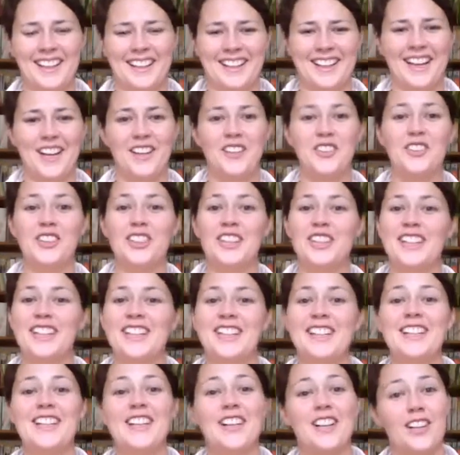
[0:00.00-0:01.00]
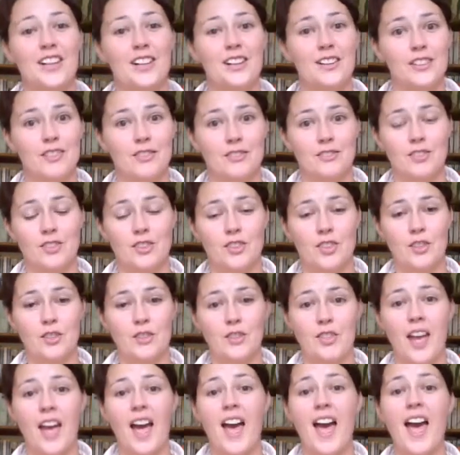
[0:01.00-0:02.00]
get all the
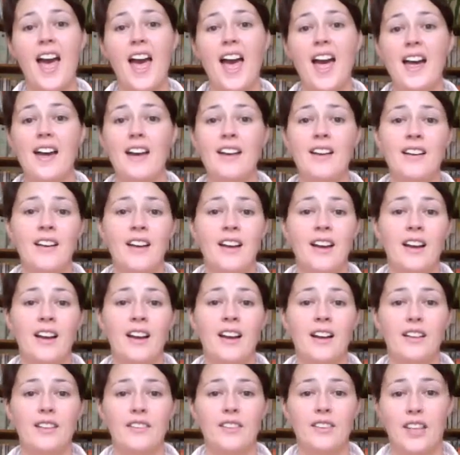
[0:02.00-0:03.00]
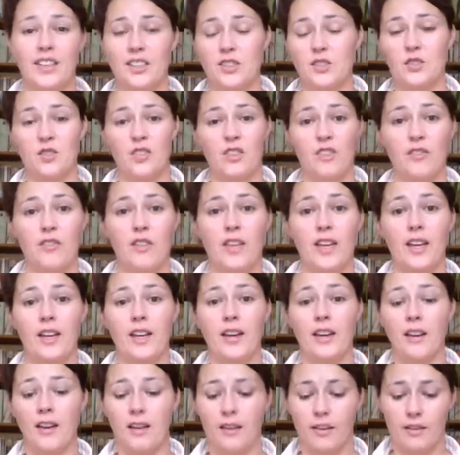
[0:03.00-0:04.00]
loose hair, that sort of
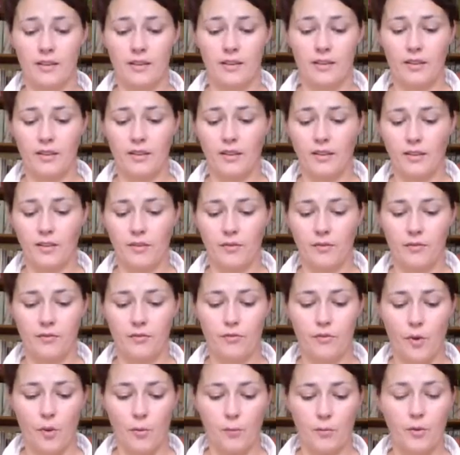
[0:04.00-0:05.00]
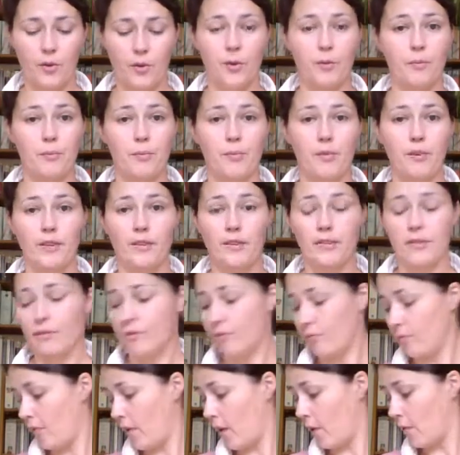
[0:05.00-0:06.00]
thing from them.
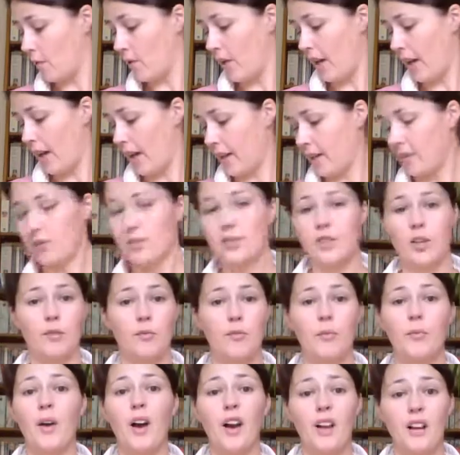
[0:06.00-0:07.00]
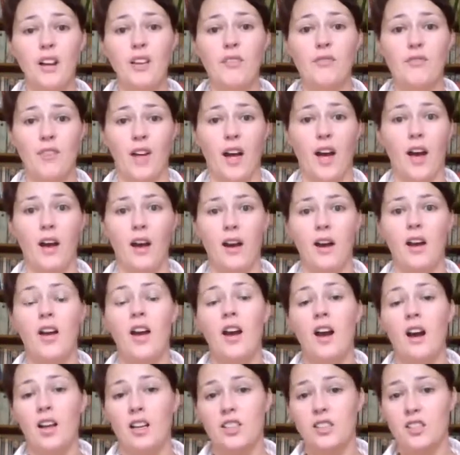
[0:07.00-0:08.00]
Okay, so I love that.
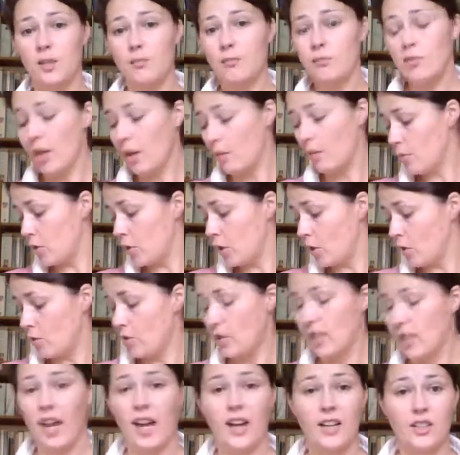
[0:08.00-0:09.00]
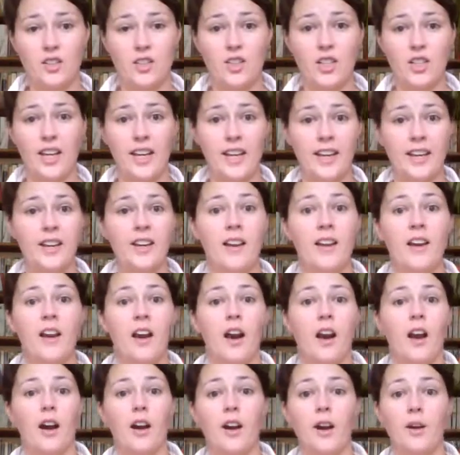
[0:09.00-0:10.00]
I sometimes use it actually
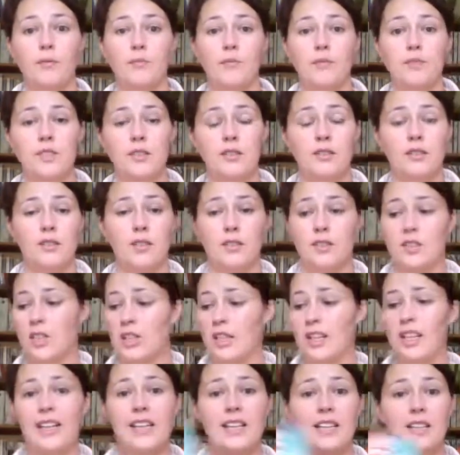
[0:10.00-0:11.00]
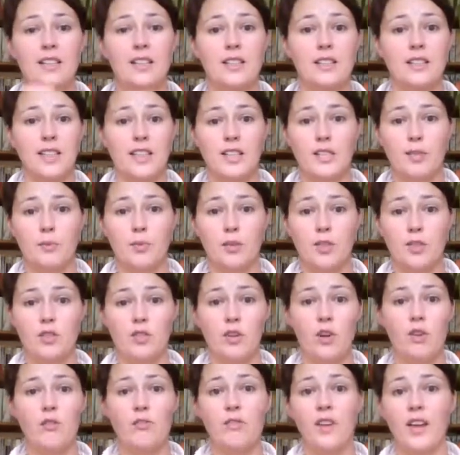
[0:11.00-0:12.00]
to clean the dandy
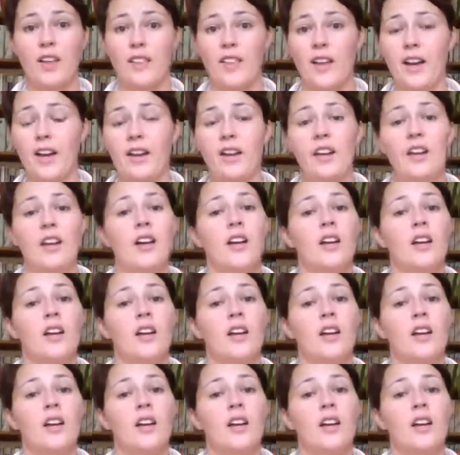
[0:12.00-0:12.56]
brush off like that.